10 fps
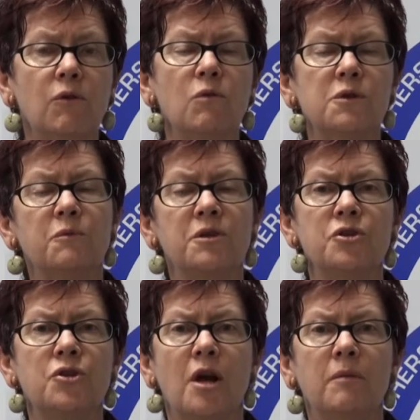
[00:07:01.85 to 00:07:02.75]
course, when you're
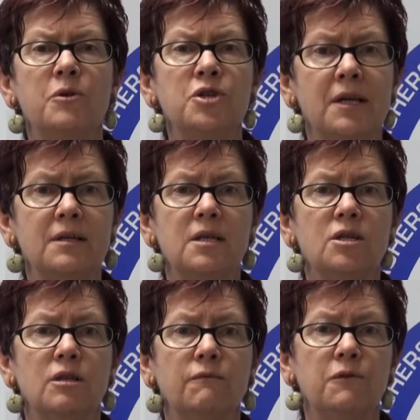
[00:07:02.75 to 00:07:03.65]
trying to project
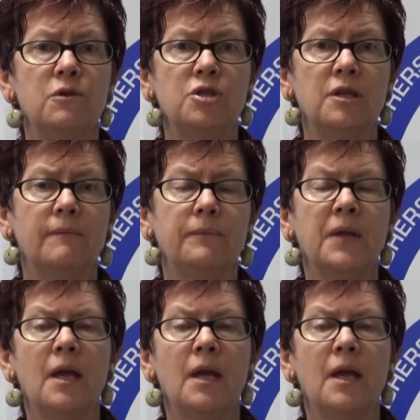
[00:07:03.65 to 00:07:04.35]
into the future.